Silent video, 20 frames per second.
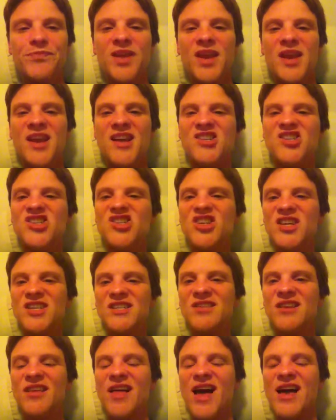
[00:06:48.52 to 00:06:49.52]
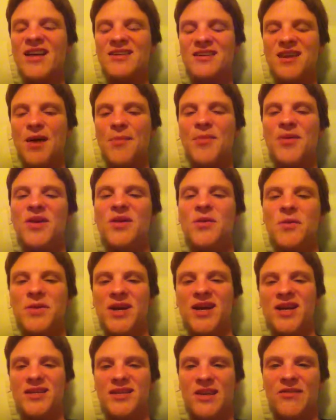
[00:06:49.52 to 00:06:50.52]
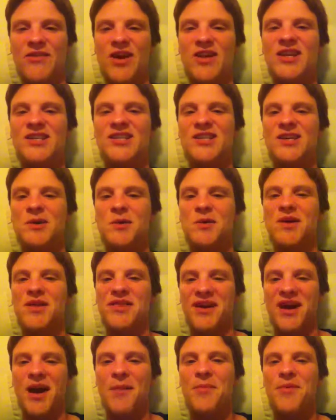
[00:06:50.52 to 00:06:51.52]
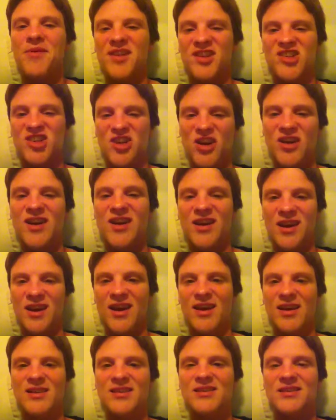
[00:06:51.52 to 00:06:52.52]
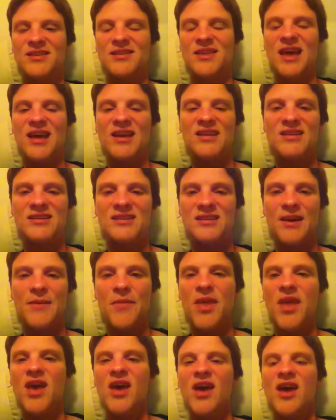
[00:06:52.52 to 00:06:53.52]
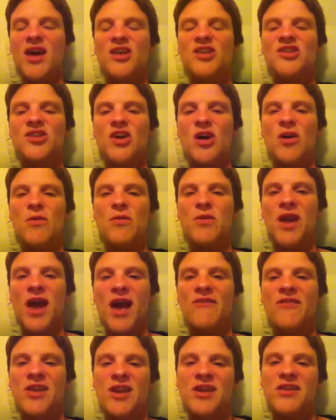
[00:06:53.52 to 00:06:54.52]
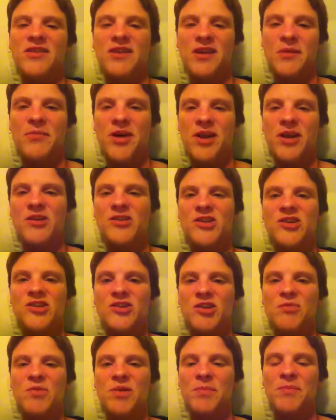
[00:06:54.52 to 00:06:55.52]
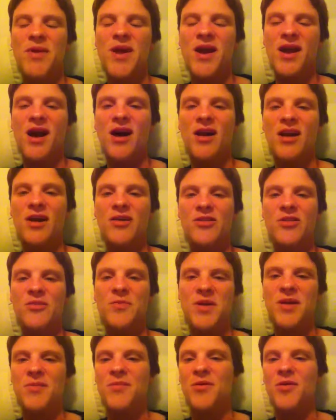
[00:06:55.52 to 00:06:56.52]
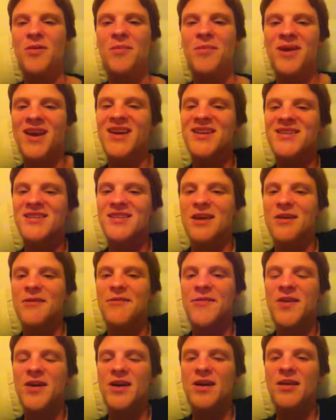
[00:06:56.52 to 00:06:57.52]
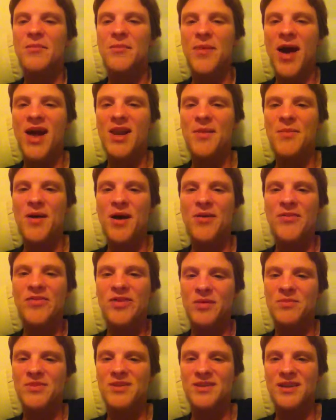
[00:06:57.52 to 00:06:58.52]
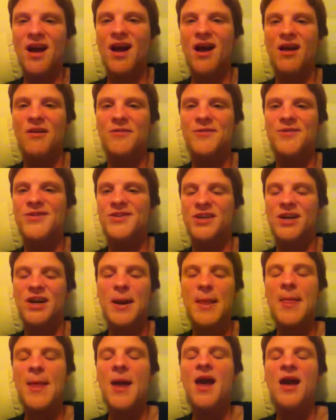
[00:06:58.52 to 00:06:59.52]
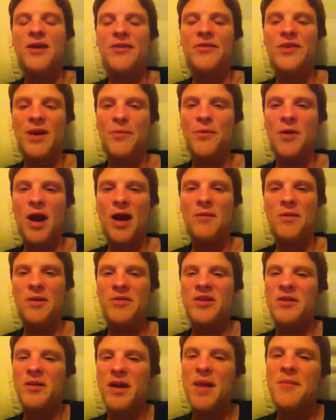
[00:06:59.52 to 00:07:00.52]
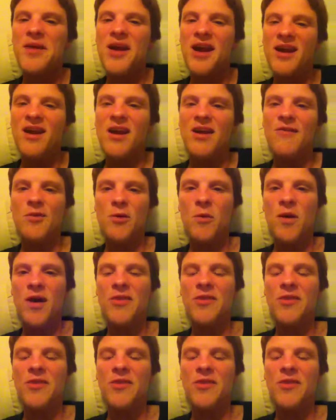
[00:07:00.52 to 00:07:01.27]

it's just the last couple of weeks I've had to deal with a couple of jerky kids that um, don't have anything better to do but pick on other people because they feel bad about themselves or they uh, i mean for one